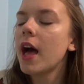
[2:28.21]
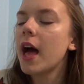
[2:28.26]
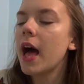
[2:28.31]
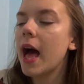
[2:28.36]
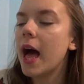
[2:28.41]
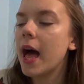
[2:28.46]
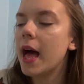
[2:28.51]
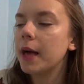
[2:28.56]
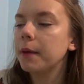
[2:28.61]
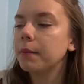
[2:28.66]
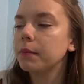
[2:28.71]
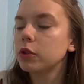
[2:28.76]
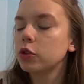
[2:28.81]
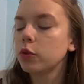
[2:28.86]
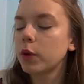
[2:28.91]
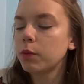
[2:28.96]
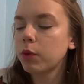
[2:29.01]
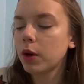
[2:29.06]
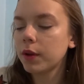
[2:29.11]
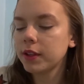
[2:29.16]
Um,
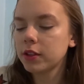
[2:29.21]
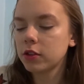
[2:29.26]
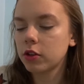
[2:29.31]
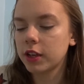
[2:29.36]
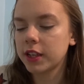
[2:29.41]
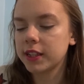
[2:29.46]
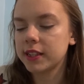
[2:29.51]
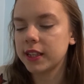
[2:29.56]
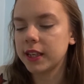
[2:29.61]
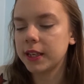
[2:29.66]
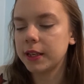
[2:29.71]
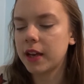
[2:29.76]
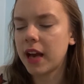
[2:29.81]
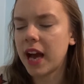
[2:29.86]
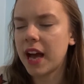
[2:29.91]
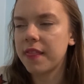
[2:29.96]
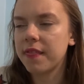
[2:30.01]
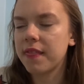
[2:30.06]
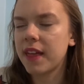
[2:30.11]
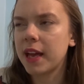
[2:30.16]
so we brought these cookies in
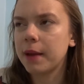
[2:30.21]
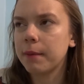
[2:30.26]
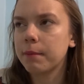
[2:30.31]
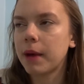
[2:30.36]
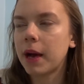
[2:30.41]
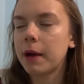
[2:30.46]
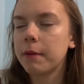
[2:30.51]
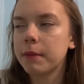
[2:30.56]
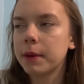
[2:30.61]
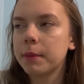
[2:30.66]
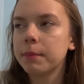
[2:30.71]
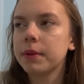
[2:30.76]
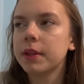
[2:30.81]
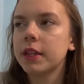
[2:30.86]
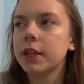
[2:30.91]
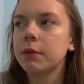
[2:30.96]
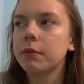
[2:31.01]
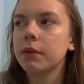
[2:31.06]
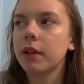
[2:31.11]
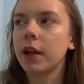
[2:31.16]
and they I remember
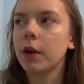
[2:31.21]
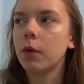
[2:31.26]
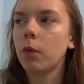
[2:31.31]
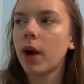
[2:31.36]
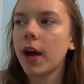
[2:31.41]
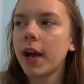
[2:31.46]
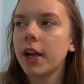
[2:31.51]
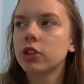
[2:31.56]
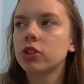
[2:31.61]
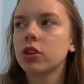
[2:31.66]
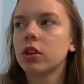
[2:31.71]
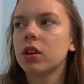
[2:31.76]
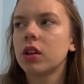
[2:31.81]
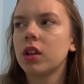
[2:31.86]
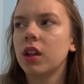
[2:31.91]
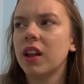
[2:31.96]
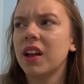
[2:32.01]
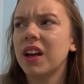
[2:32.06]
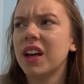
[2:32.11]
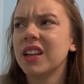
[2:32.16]
they were like white
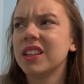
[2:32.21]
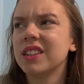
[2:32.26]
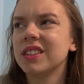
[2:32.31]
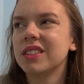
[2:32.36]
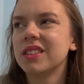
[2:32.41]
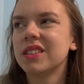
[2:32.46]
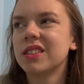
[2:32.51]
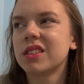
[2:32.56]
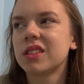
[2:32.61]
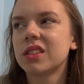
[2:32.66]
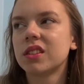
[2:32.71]
chocolate and